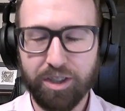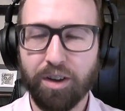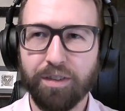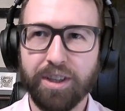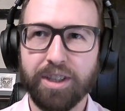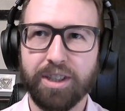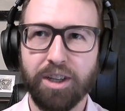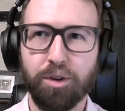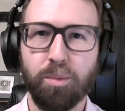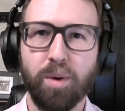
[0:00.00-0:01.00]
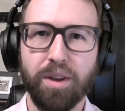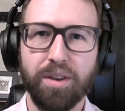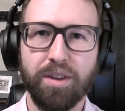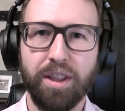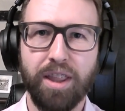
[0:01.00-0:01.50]
So I think it's little
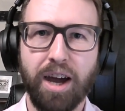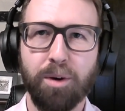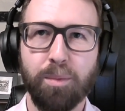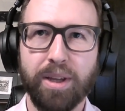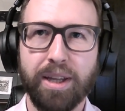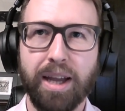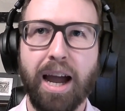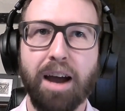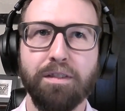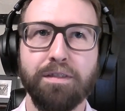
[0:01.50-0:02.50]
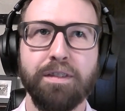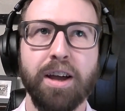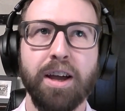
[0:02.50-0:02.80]
wonder that we have